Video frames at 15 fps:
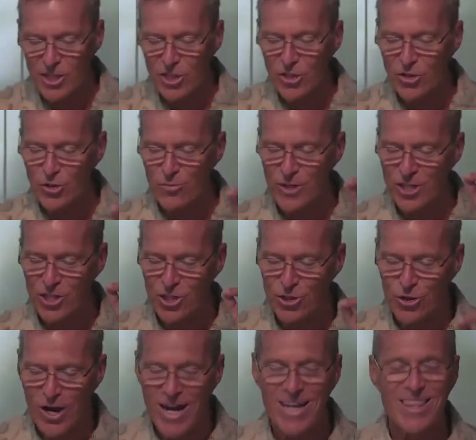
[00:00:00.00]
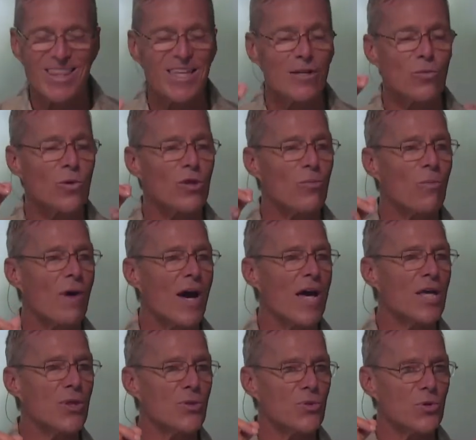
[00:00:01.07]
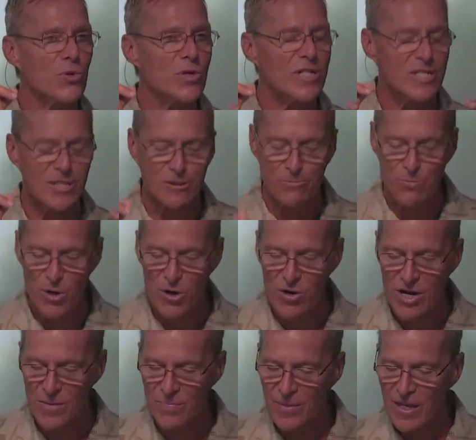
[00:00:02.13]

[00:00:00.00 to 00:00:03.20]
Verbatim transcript: you to be strengthened with might through his spirit,